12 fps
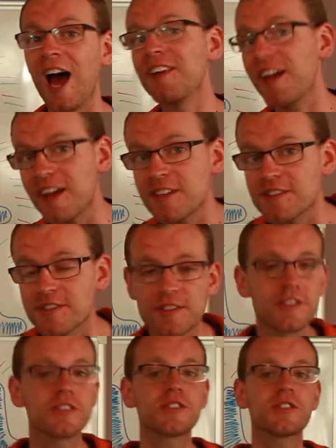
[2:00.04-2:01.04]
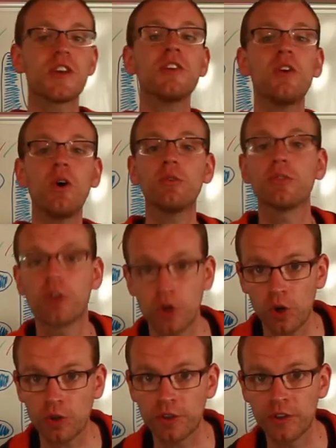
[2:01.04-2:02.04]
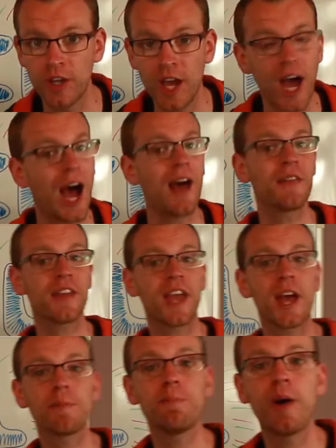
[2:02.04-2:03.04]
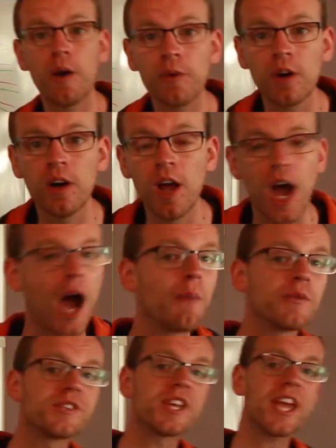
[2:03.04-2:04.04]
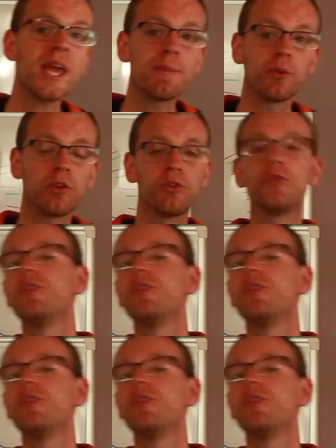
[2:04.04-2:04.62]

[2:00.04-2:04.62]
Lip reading: and is the Son of God, and that he had power and was able